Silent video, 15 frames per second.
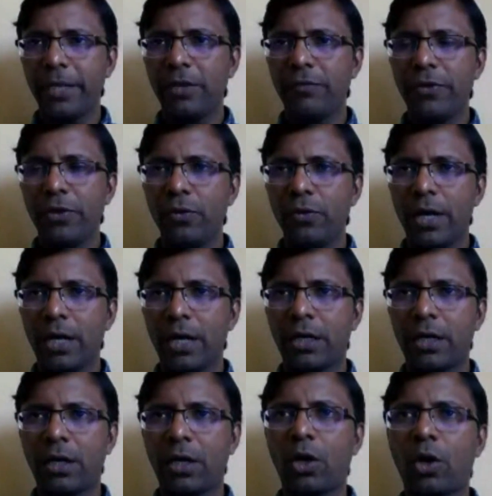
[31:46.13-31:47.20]

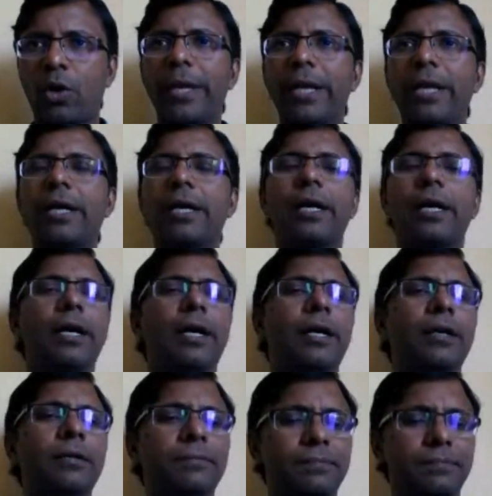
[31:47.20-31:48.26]
Let
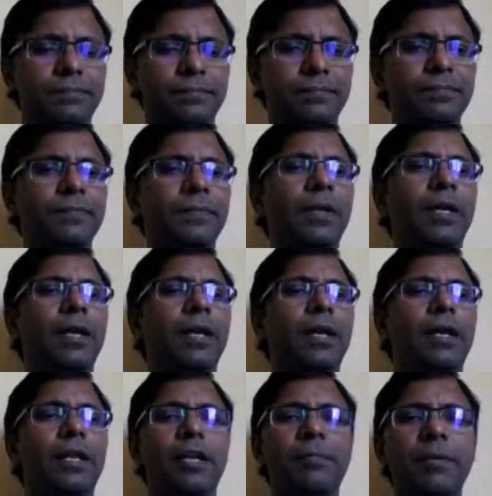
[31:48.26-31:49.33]
me see if there are
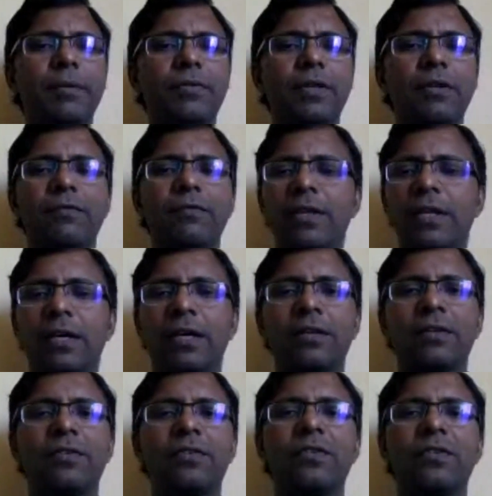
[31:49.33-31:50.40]
slides with
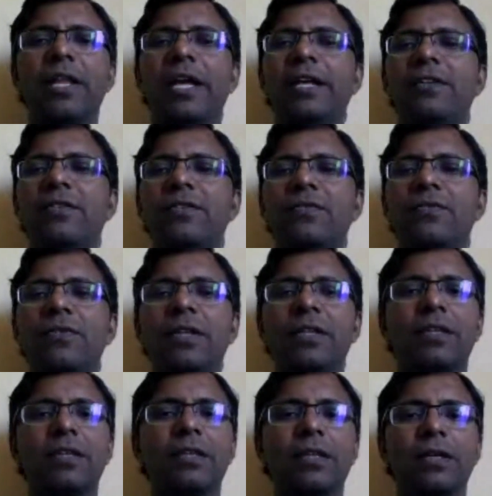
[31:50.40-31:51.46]
outer join
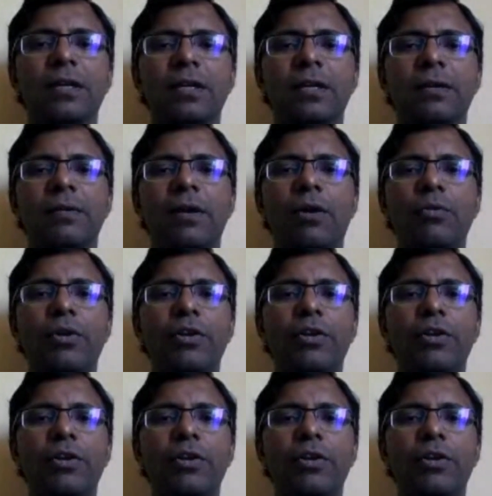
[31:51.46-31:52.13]
example as well.